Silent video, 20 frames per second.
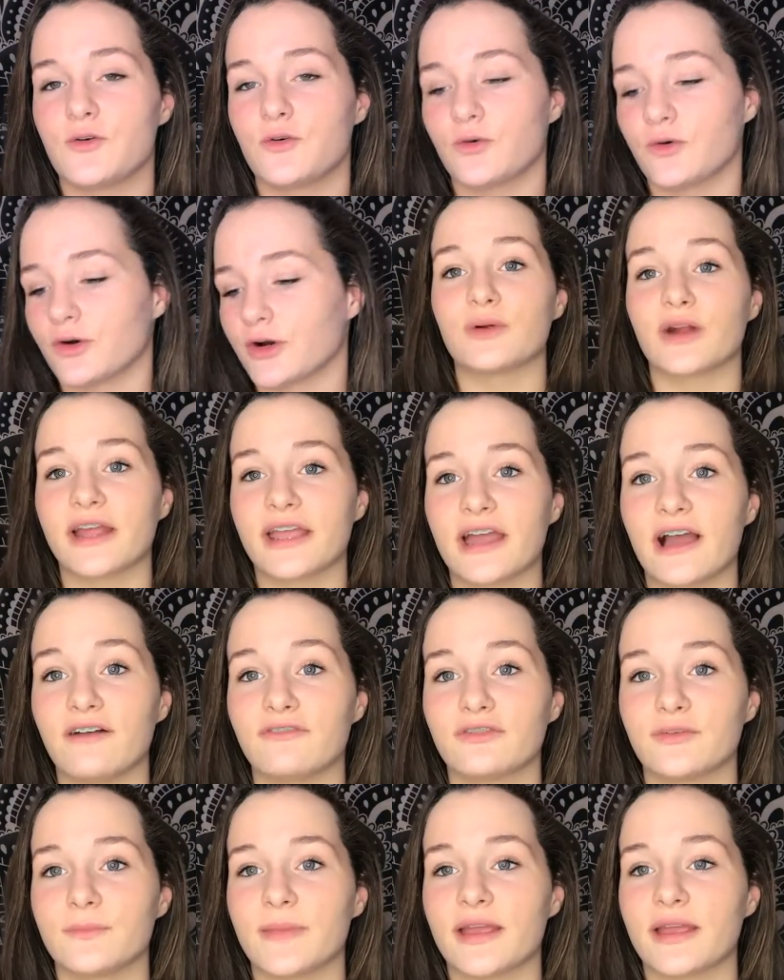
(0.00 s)
or break
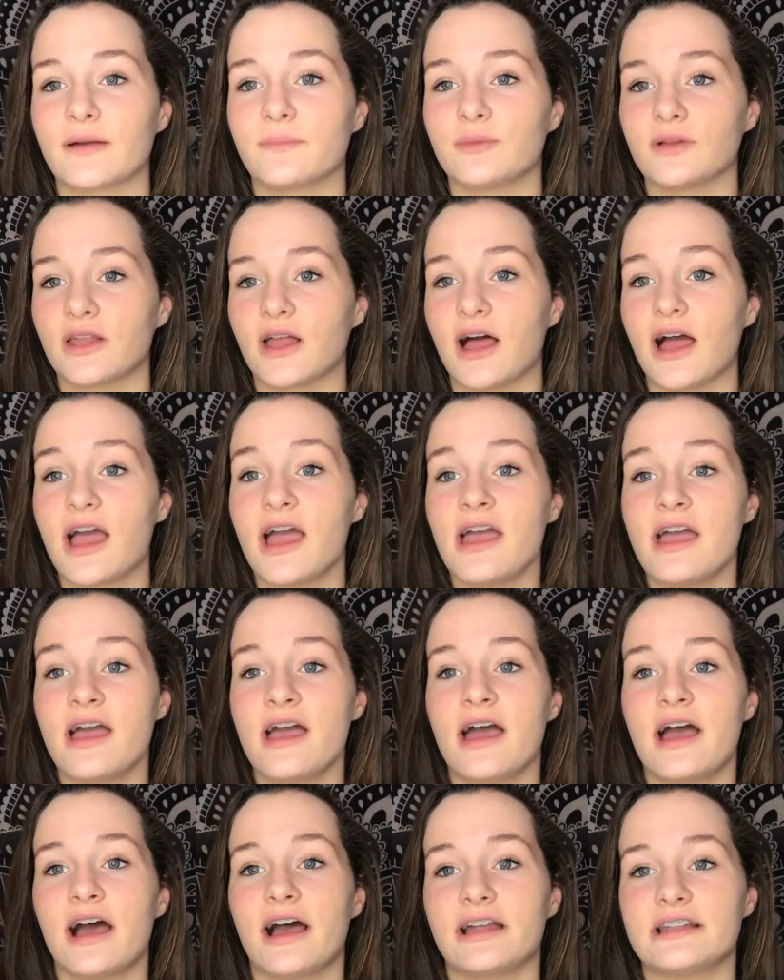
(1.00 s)
out from makeup a lot,
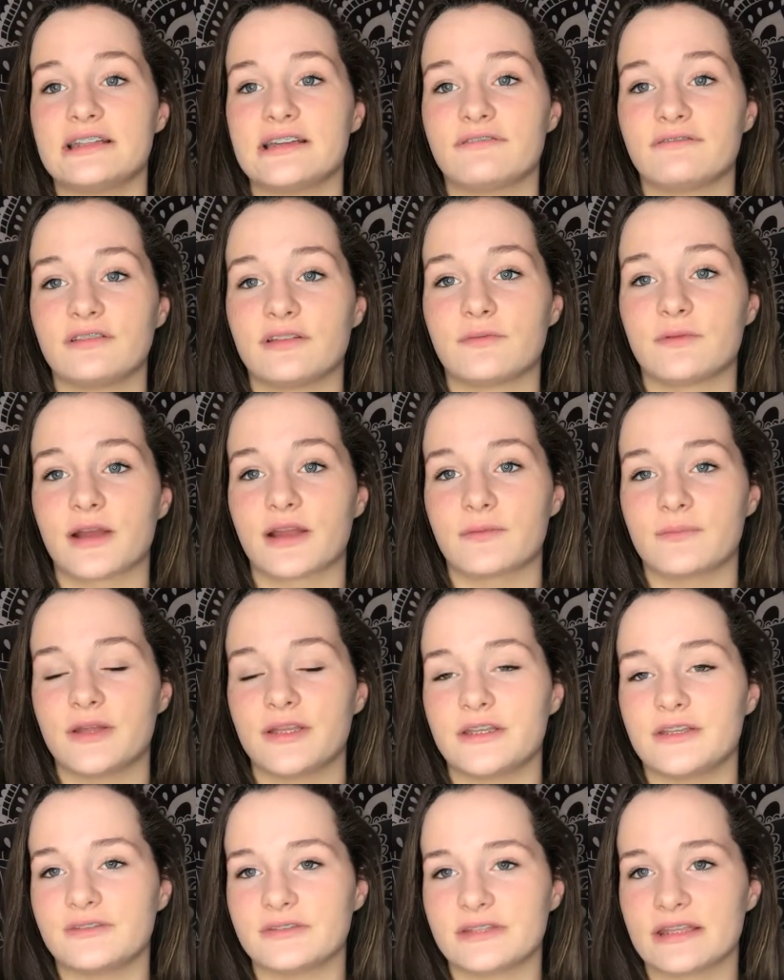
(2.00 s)
I definitely
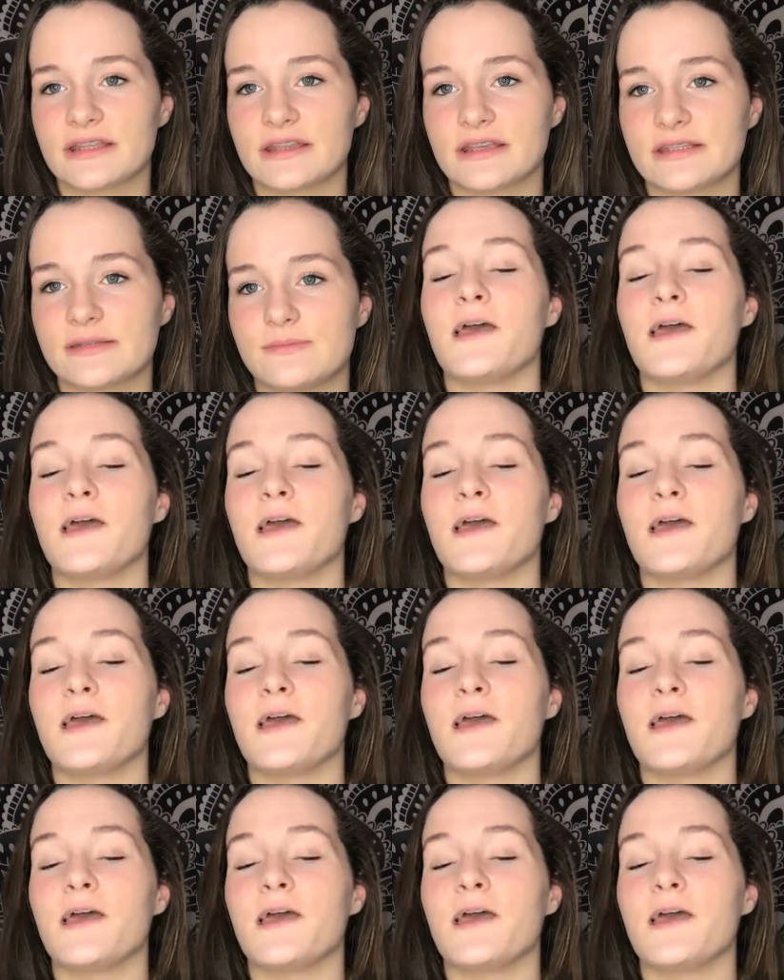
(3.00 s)
recommend using this.